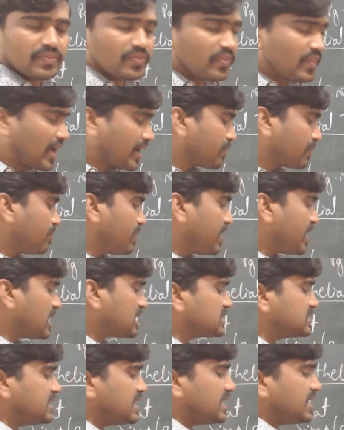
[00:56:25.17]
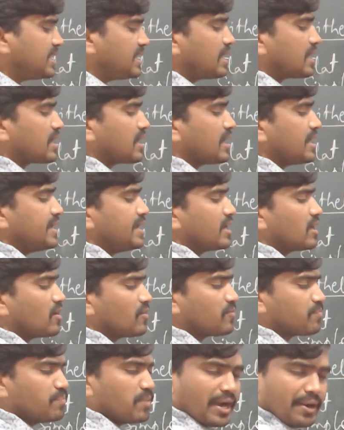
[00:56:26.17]
That makes the inner lining
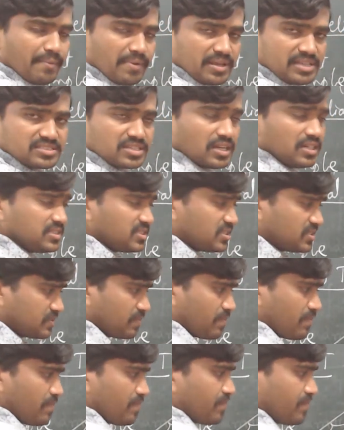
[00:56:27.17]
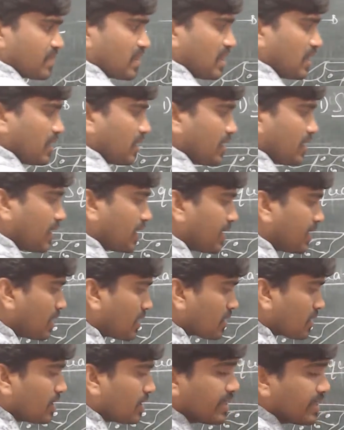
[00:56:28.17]
of blood vessels,
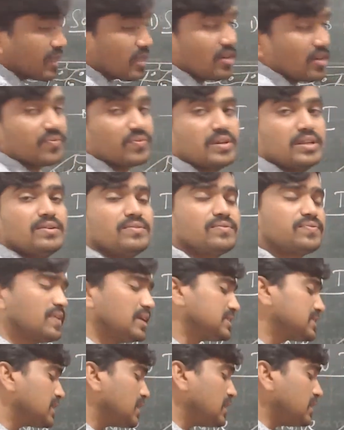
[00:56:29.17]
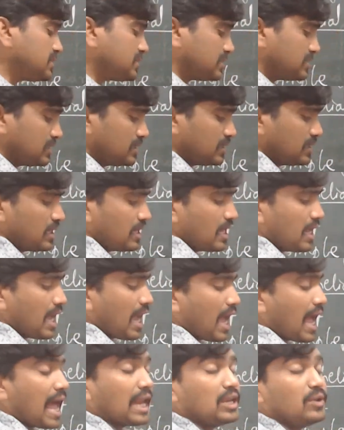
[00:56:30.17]
inner lining of lymph vessels,
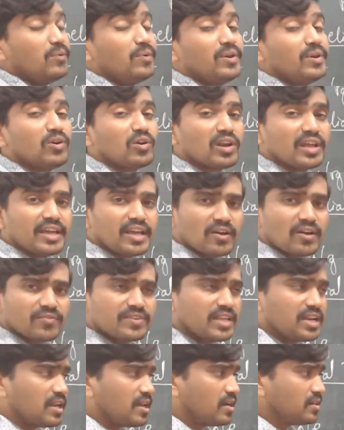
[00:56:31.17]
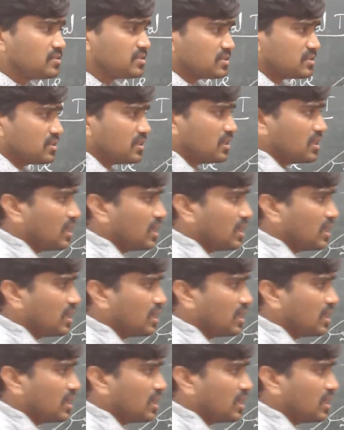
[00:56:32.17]
alveoli of the lungs.